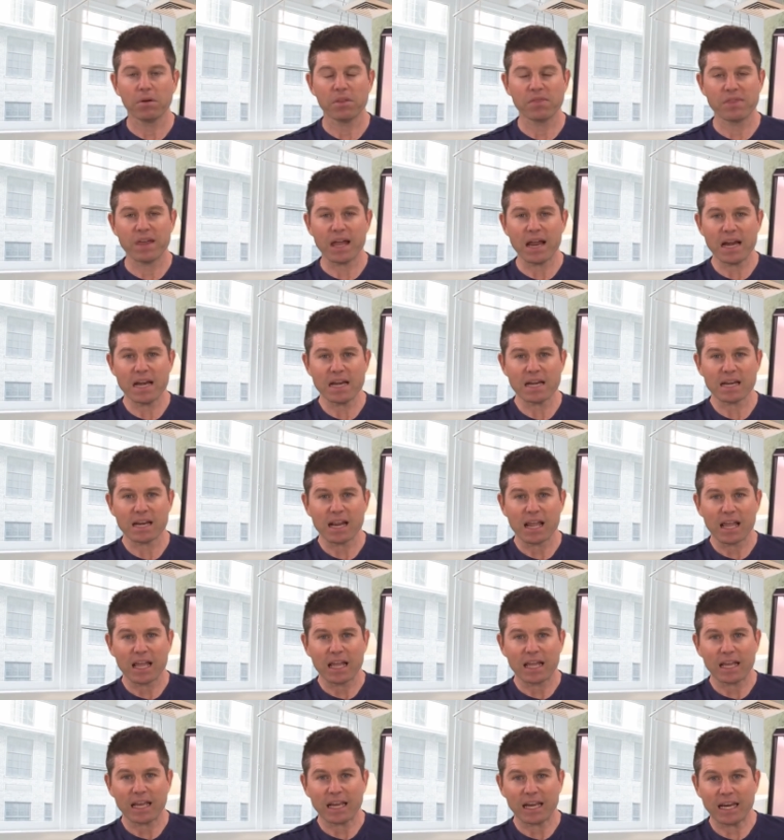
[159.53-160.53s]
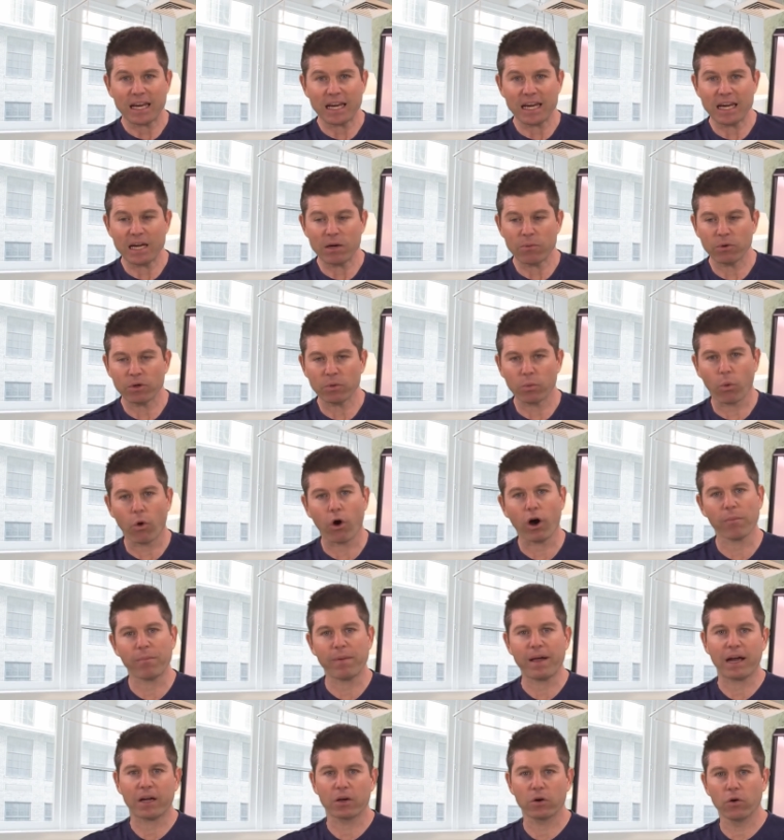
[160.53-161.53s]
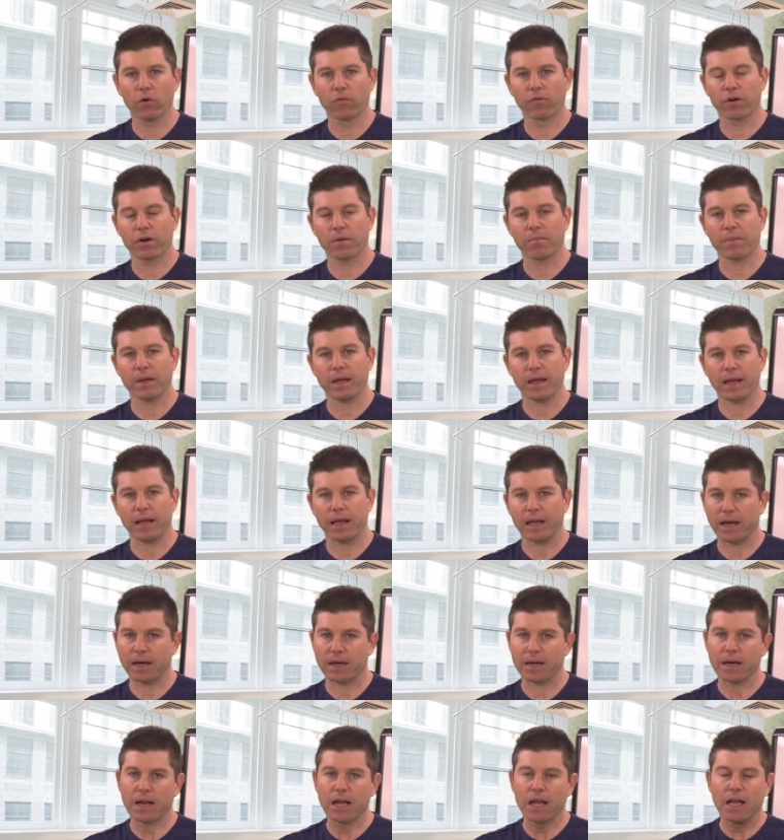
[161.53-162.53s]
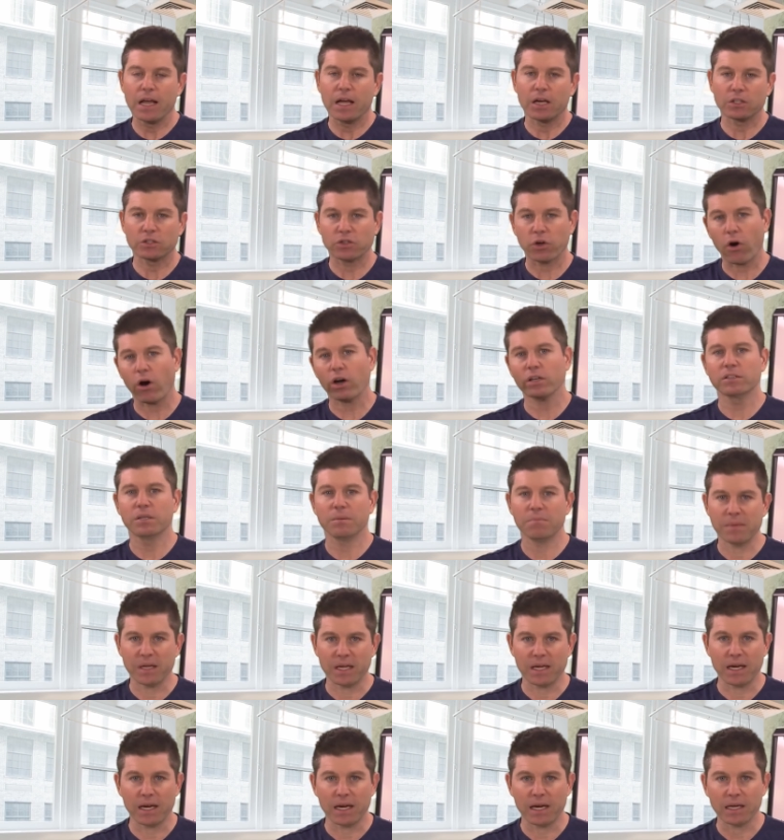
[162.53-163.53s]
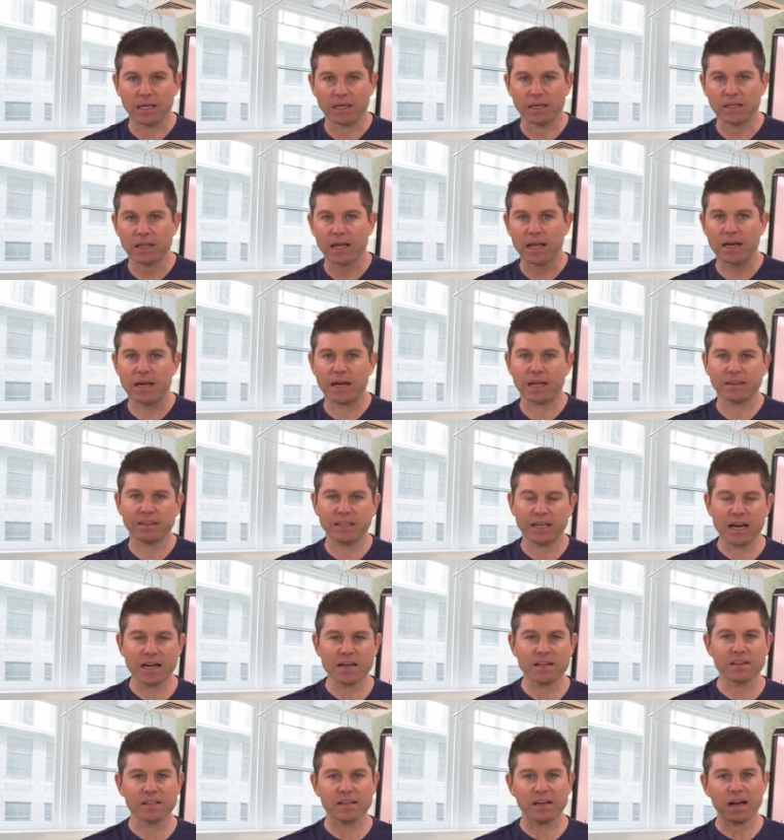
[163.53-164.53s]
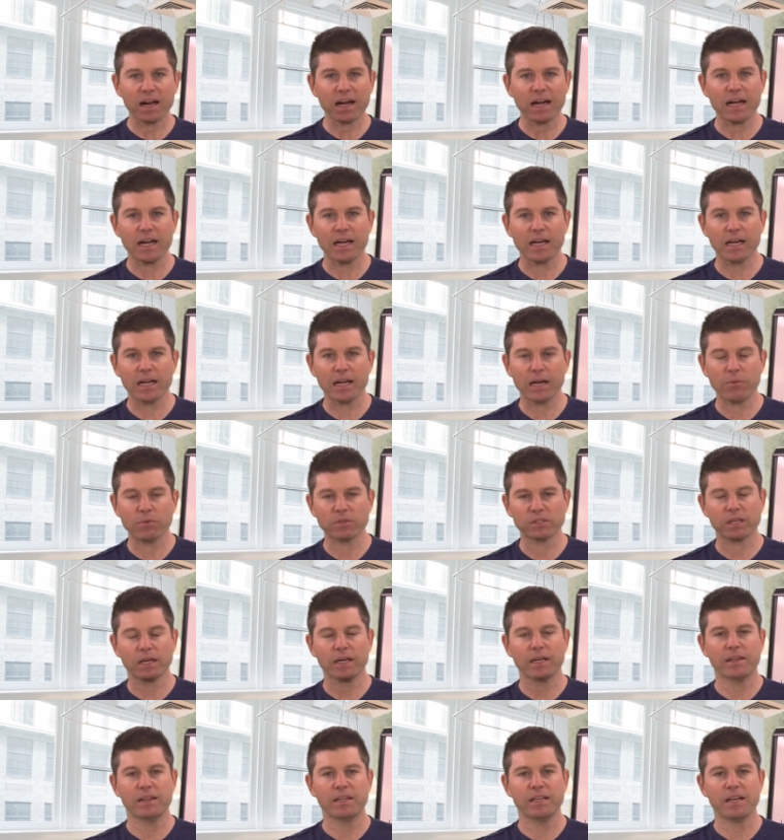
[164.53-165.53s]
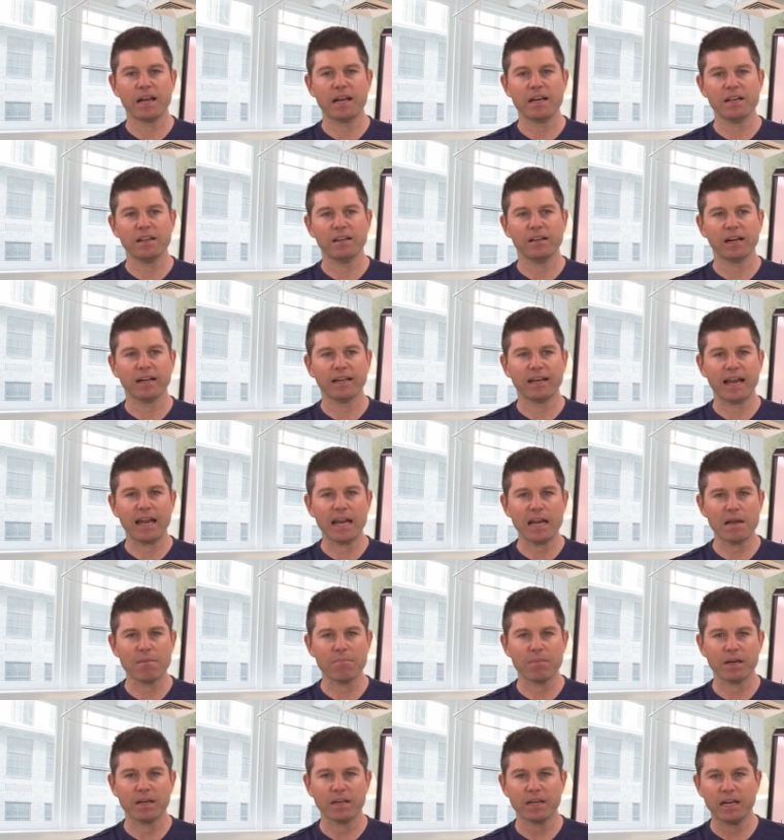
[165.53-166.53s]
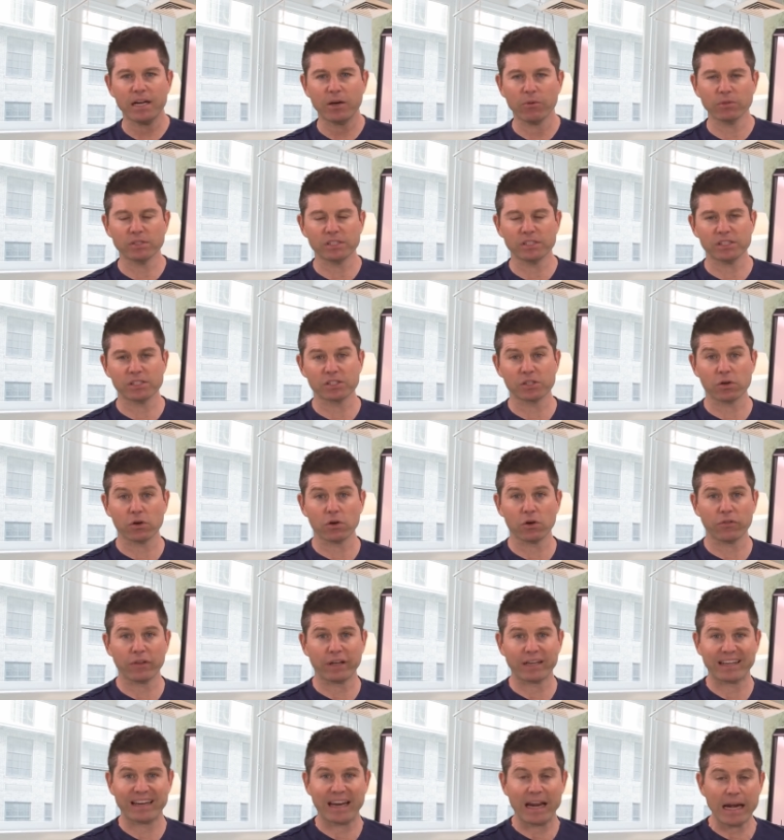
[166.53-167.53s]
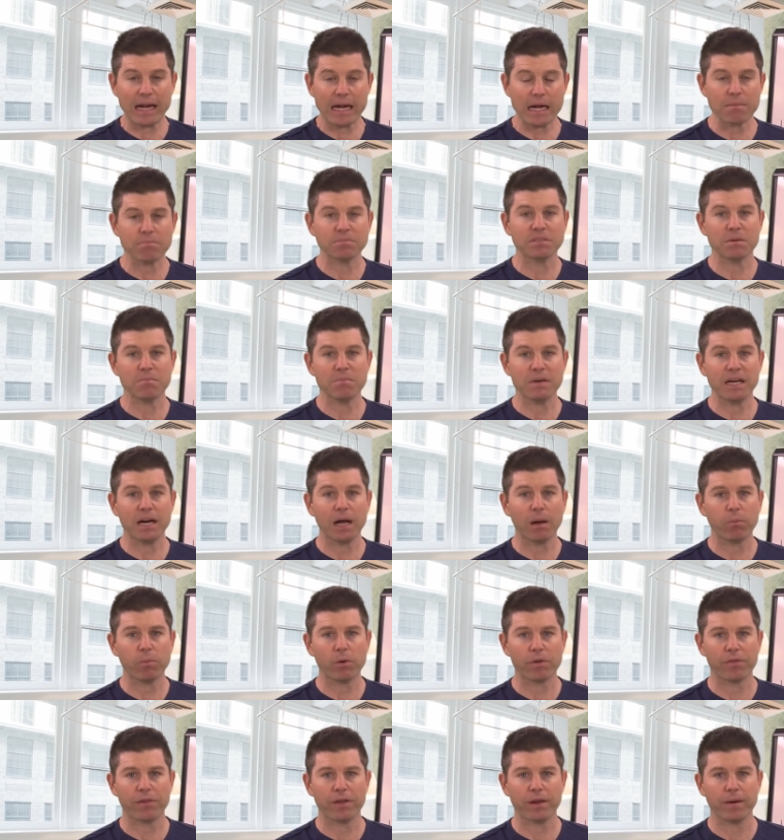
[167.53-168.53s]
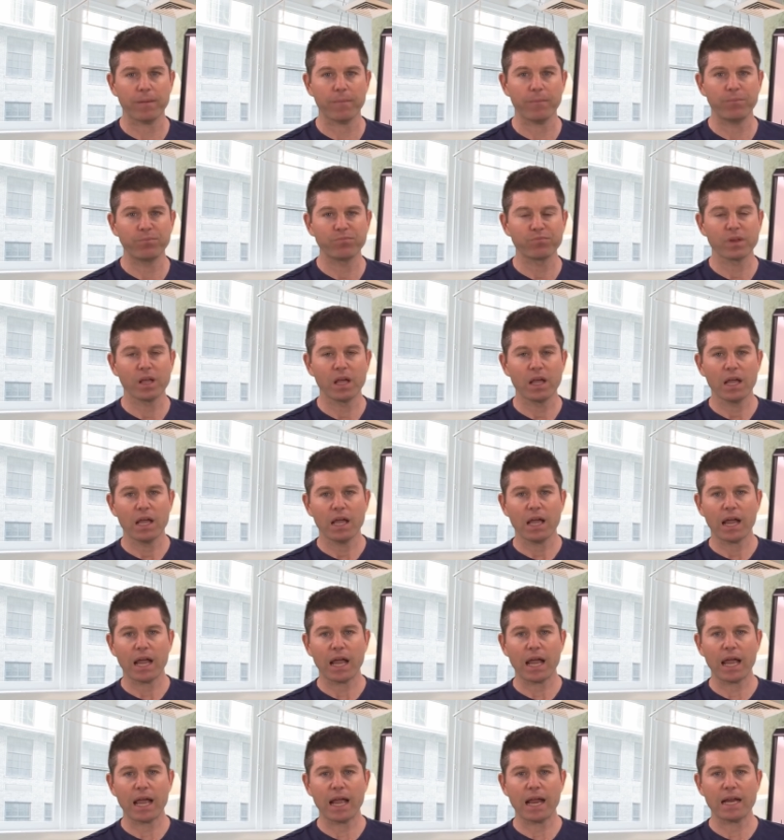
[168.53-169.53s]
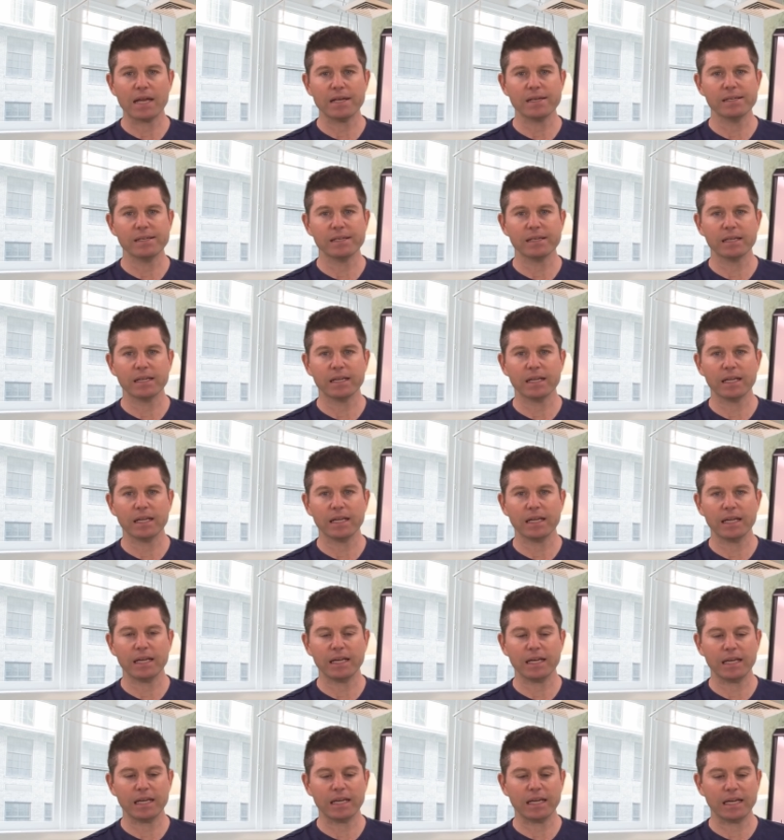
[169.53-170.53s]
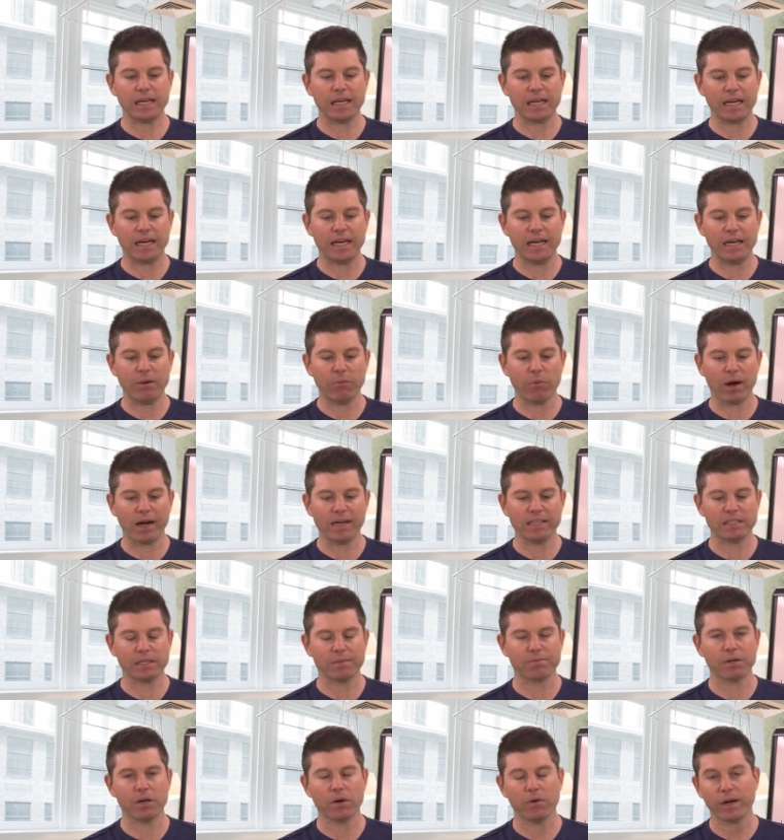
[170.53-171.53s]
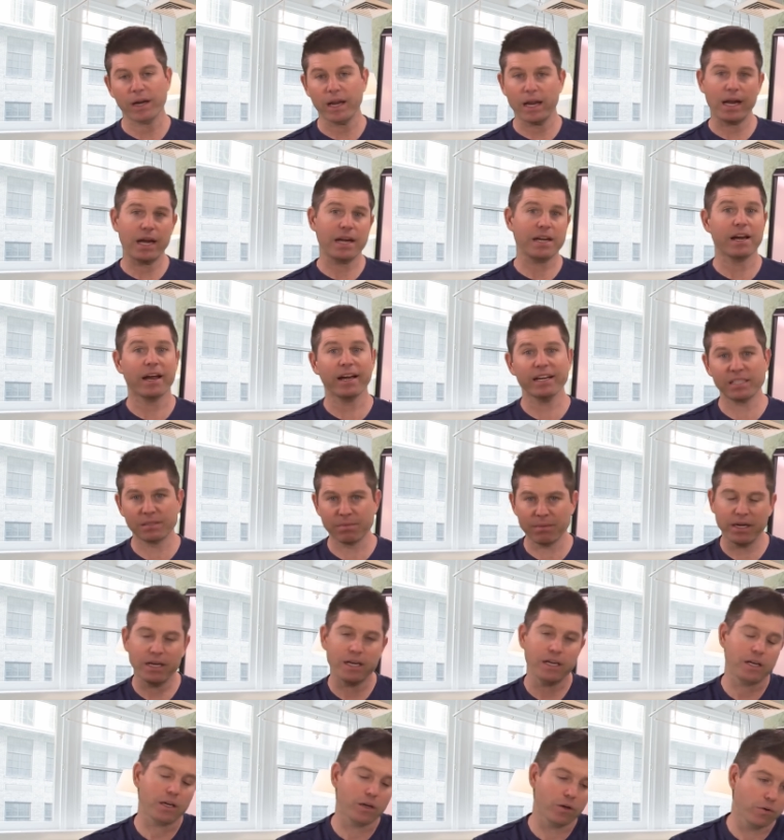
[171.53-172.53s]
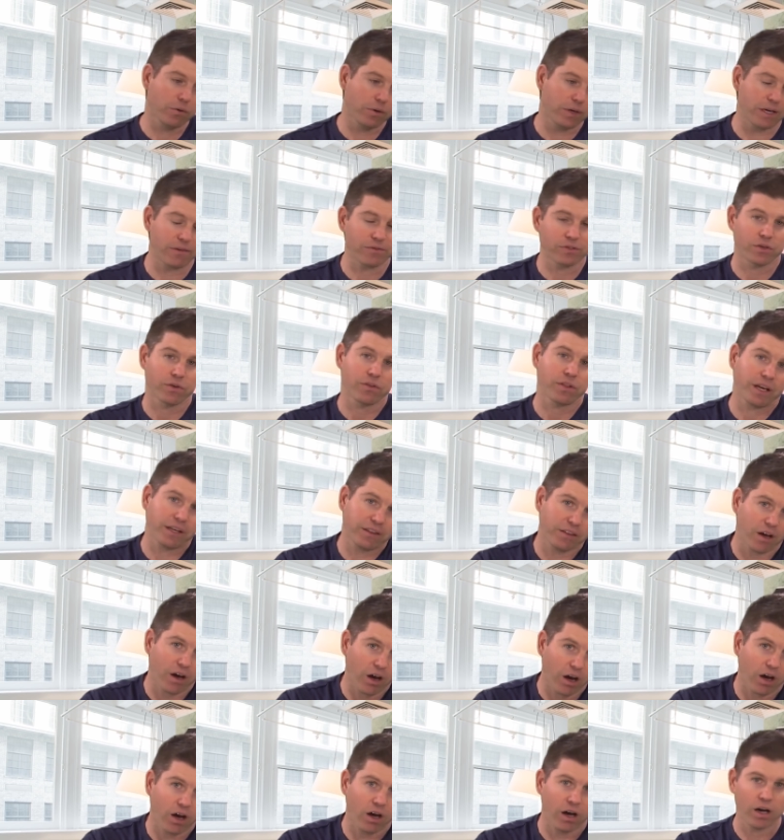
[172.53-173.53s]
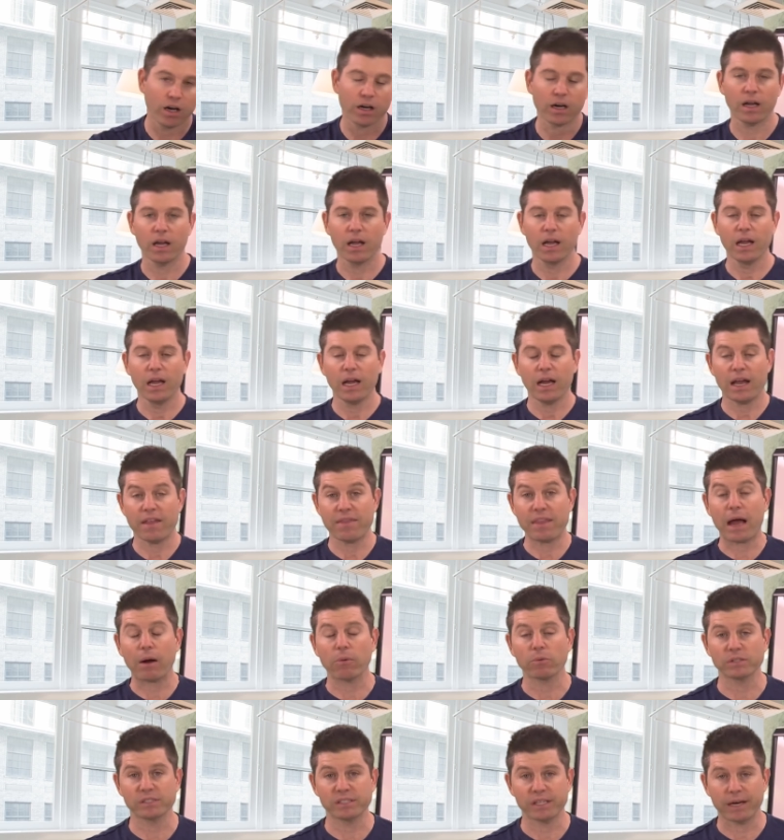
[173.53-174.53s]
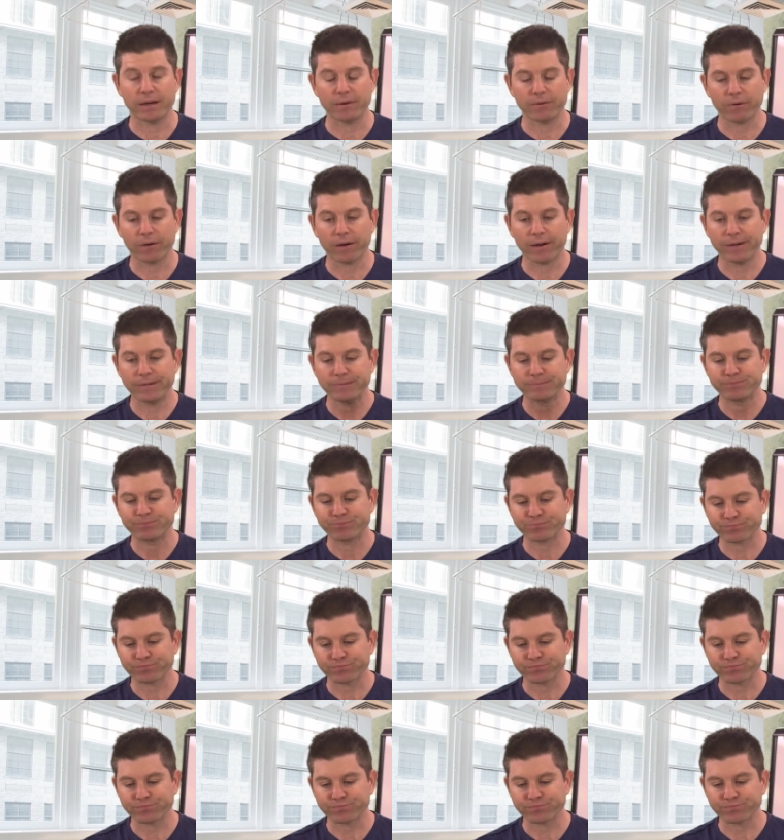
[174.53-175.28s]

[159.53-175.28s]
But then he would walk back over to me and talk to me, and then at the end of the night, it was like the end of the night came, and here was this girl that came to meet up with him, and he winds up going, hey, nice meeting you, gives her like the hug, and that was it, right?